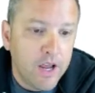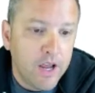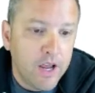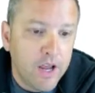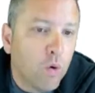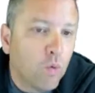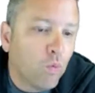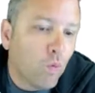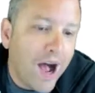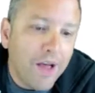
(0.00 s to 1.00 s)
So
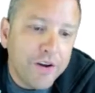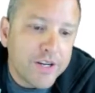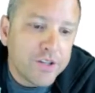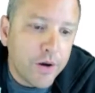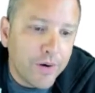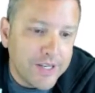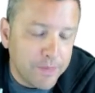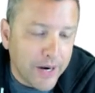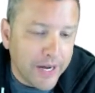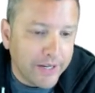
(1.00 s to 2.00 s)
while there is no easy
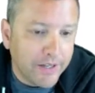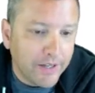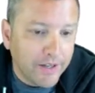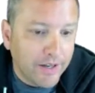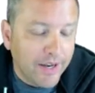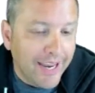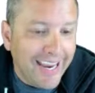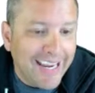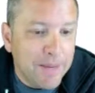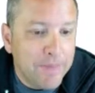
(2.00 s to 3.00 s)
button,
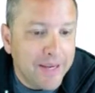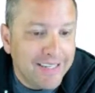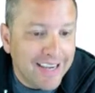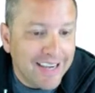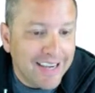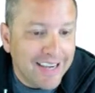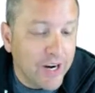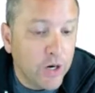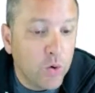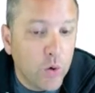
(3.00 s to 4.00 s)
it can be done
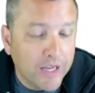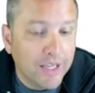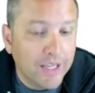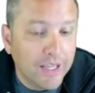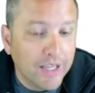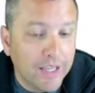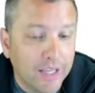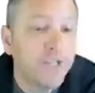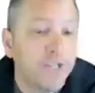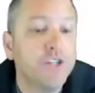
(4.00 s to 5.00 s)
very quickly
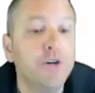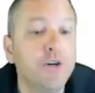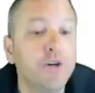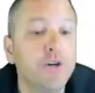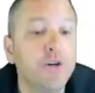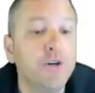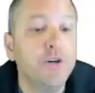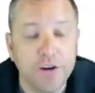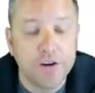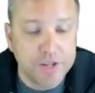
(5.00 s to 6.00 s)
once you've figured out
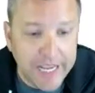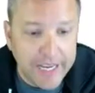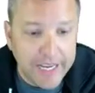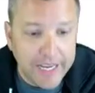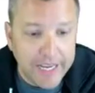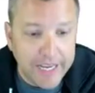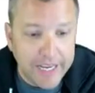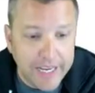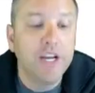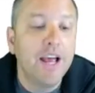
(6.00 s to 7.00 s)
your data
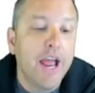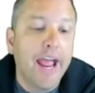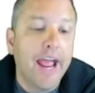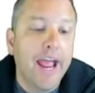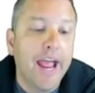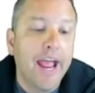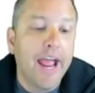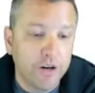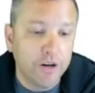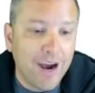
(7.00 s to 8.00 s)
strategy and you've
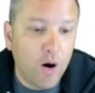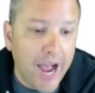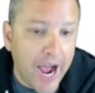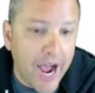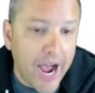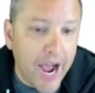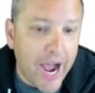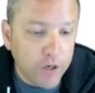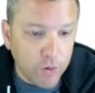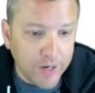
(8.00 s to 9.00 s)
figured out how you
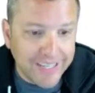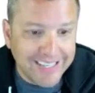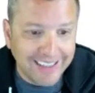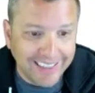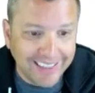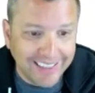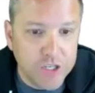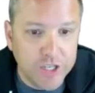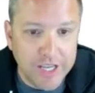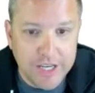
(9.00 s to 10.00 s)
are going to
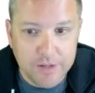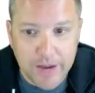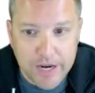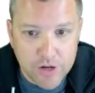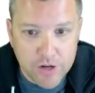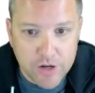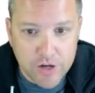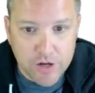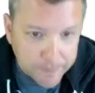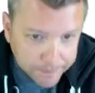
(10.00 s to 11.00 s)
leverage these
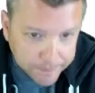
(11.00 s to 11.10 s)
metrics.